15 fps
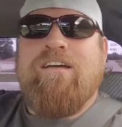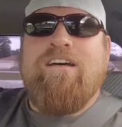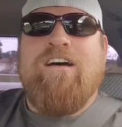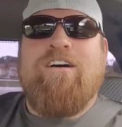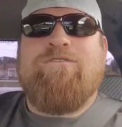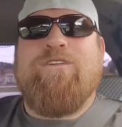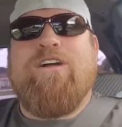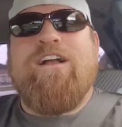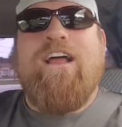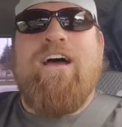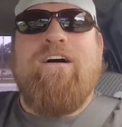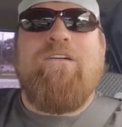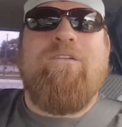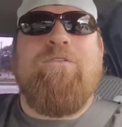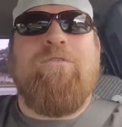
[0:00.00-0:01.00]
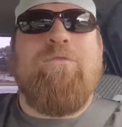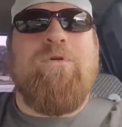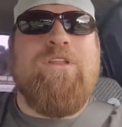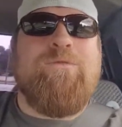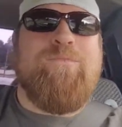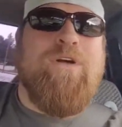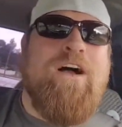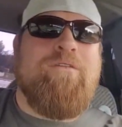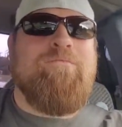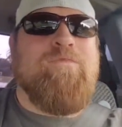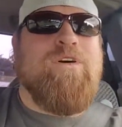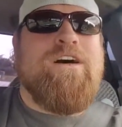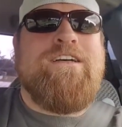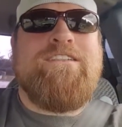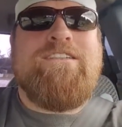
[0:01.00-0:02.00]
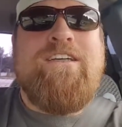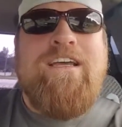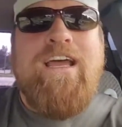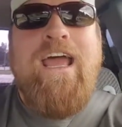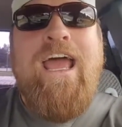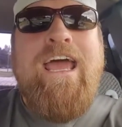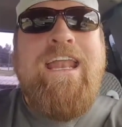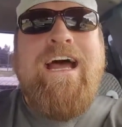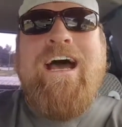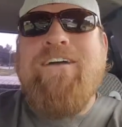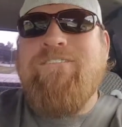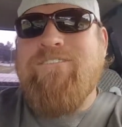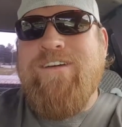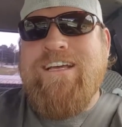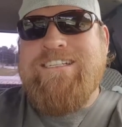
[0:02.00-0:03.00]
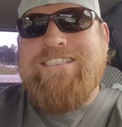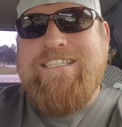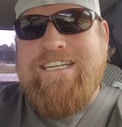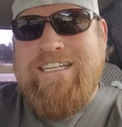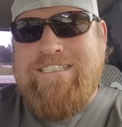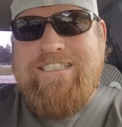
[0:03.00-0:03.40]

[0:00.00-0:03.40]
I figured out what the problem was, and I fixed it.